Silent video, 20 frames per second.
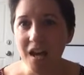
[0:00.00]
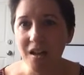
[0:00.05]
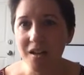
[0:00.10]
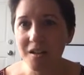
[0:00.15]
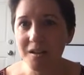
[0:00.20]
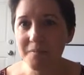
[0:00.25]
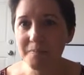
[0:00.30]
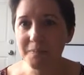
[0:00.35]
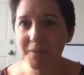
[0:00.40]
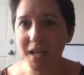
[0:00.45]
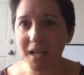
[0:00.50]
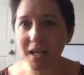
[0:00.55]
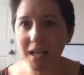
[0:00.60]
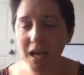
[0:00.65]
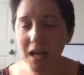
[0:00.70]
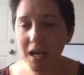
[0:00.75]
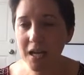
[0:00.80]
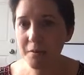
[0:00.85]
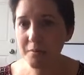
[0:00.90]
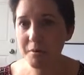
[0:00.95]

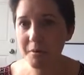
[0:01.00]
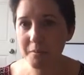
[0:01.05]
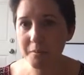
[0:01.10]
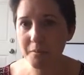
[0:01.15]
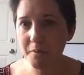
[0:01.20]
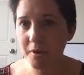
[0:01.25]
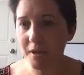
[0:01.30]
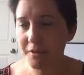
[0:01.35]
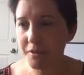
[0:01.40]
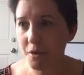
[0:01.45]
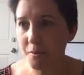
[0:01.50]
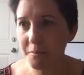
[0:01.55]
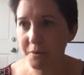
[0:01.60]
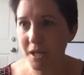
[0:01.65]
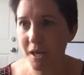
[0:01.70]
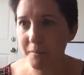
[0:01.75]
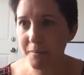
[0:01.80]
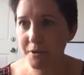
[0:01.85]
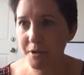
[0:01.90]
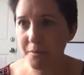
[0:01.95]
And I remember at some
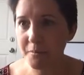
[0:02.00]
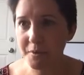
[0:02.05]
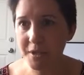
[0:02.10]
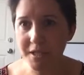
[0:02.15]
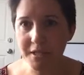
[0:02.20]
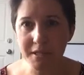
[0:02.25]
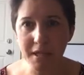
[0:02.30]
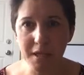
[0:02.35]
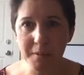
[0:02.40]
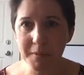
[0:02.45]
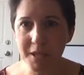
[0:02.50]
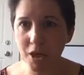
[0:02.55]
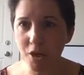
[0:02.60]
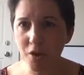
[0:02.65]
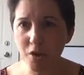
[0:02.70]
time somebody telling me,